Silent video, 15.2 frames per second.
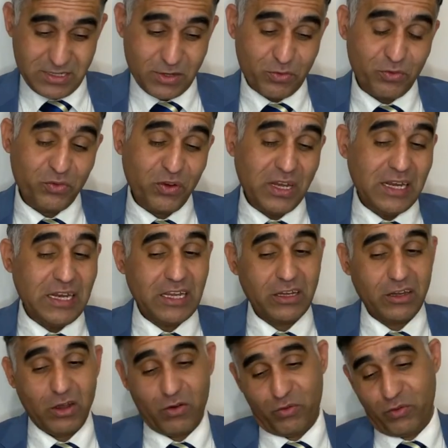the feeling
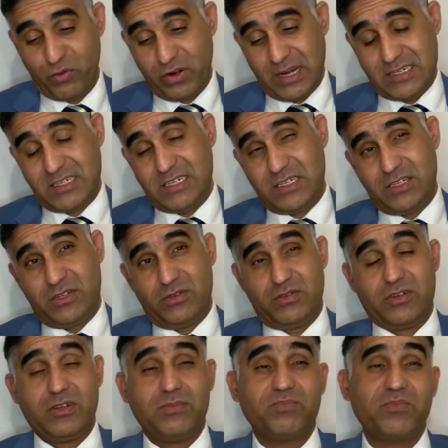of gratitude.
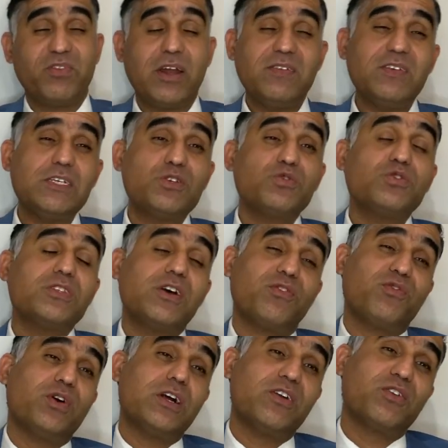When we use the
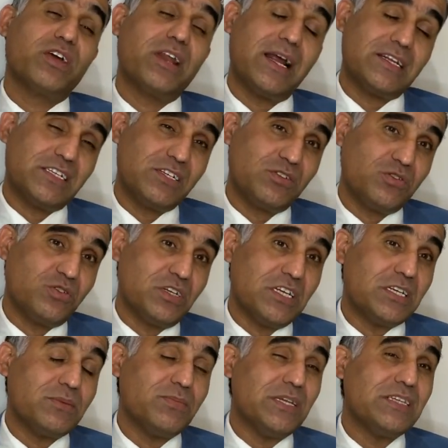word gratitude, it
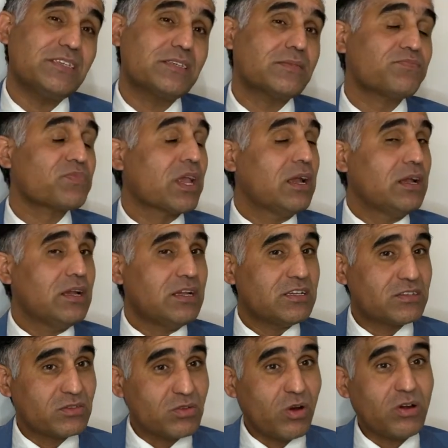means it's
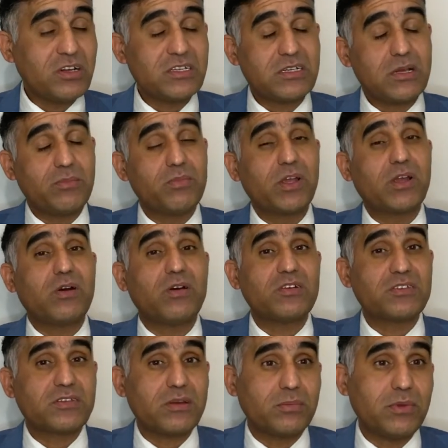not because
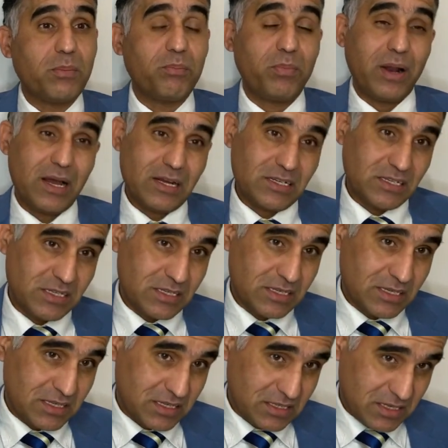of the plant
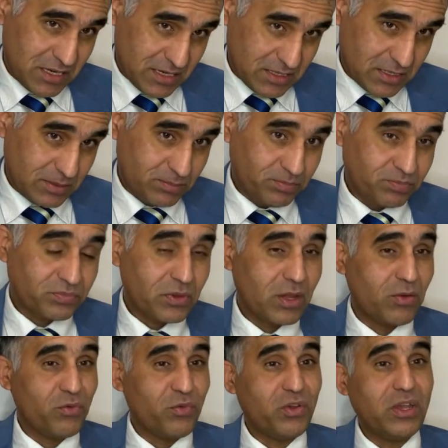kingdom
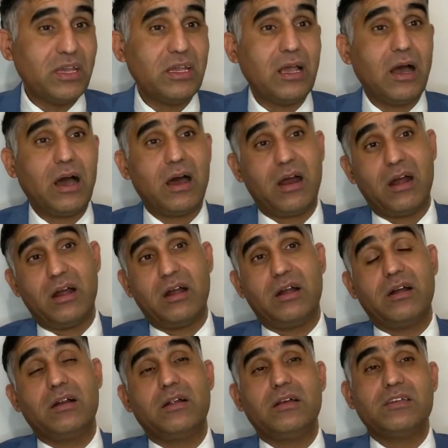we are
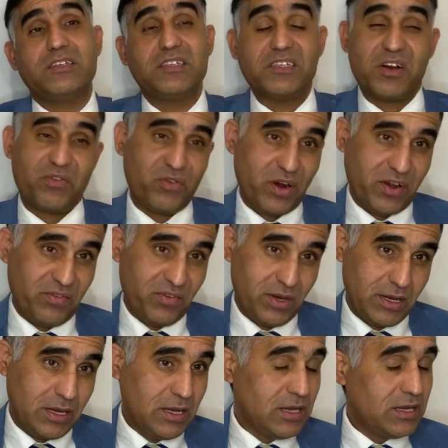surviving.
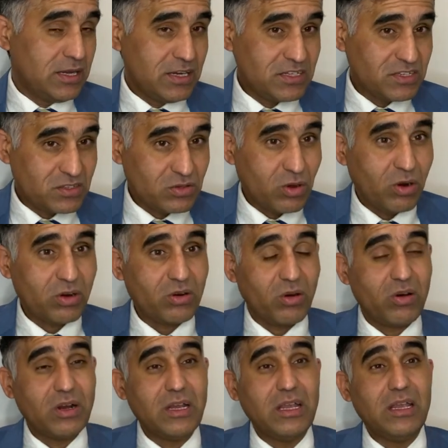It's not
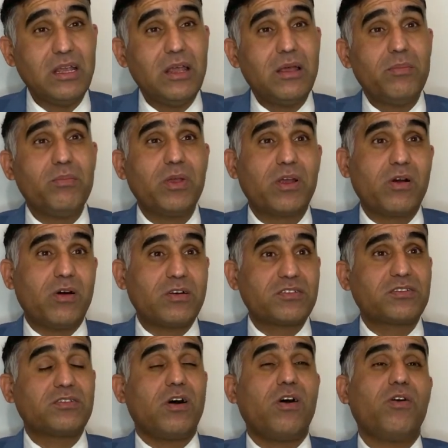only because
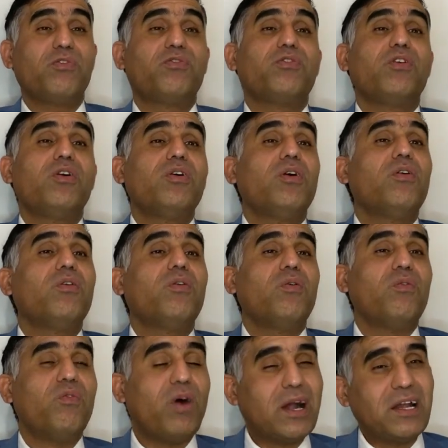of
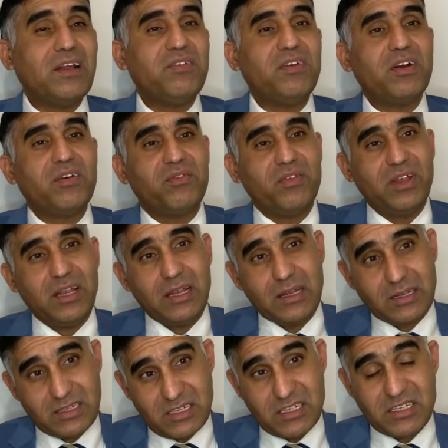whatever we
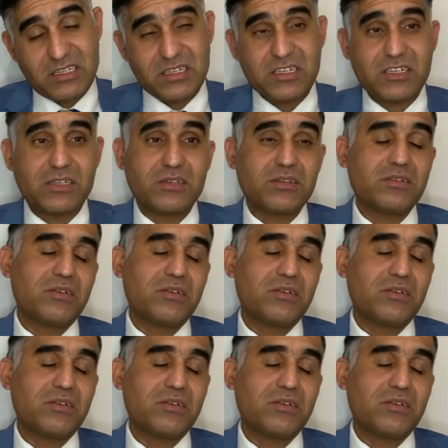exist, it's